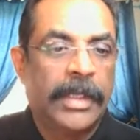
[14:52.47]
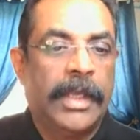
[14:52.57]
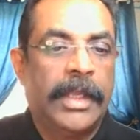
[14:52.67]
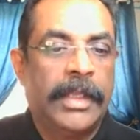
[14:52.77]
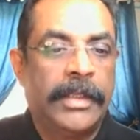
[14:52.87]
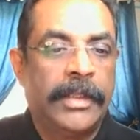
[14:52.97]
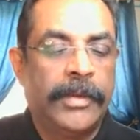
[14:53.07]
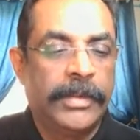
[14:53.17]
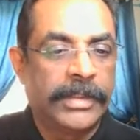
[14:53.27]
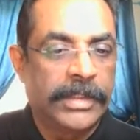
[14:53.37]
and
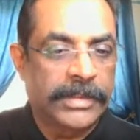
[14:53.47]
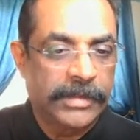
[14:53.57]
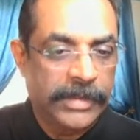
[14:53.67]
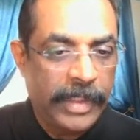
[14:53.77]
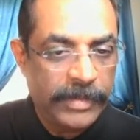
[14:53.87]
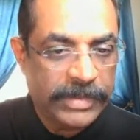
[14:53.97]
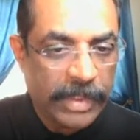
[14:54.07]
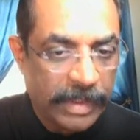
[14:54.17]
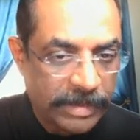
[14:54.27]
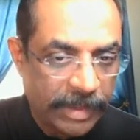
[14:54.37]
using the same
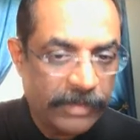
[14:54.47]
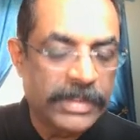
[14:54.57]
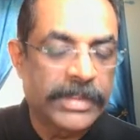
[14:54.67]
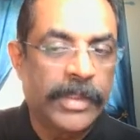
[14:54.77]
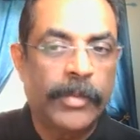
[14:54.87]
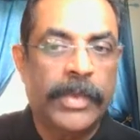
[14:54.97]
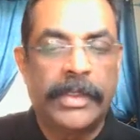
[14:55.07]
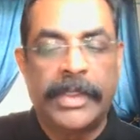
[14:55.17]
start sequence number,